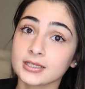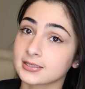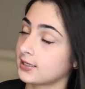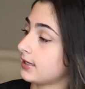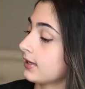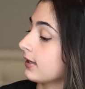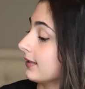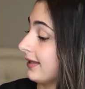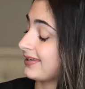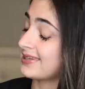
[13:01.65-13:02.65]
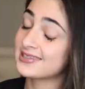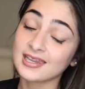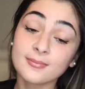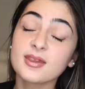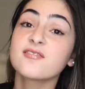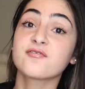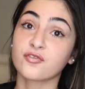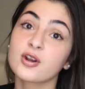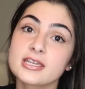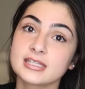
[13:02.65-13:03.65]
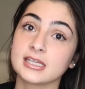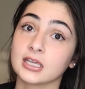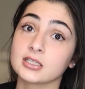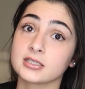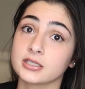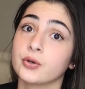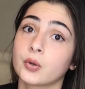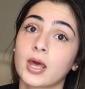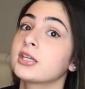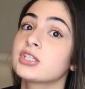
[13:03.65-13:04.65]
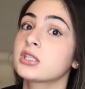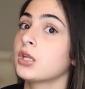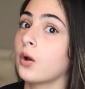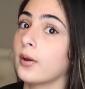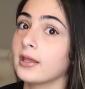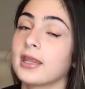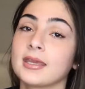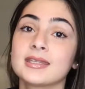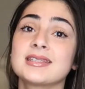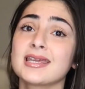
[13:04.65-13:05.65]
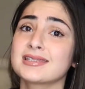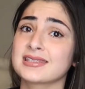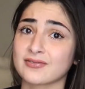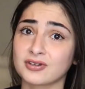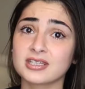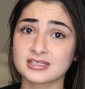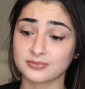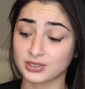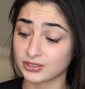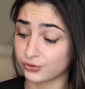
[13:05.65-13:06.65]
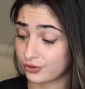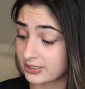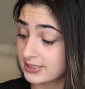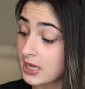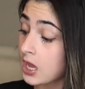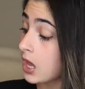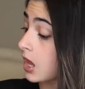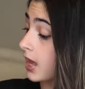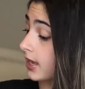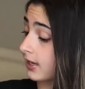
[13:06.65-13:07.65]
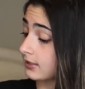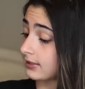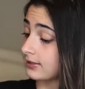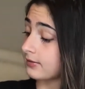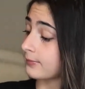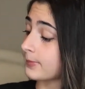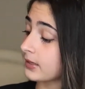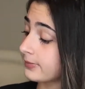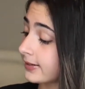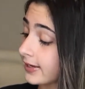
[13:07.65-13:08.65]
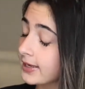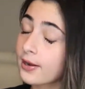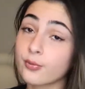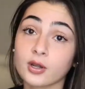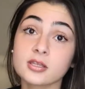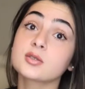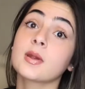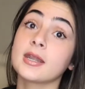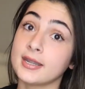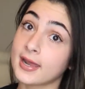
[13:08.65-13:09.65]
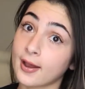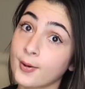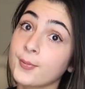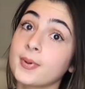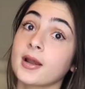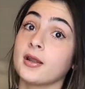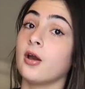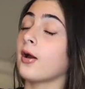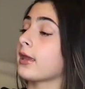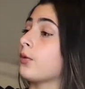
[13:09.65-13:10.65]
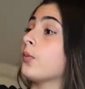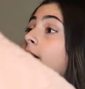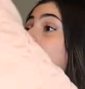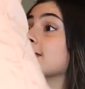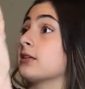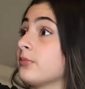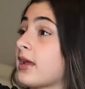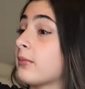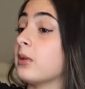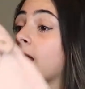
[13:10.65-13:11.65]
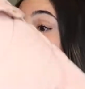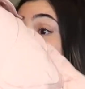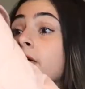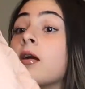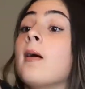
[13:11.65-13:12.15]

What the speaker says: it's gonna hit, like it's gonna be freezing soon. I just know it. Like it's like 70 something degrees. And like maybe I can't wear this right now, but I know I can wear it sometime later.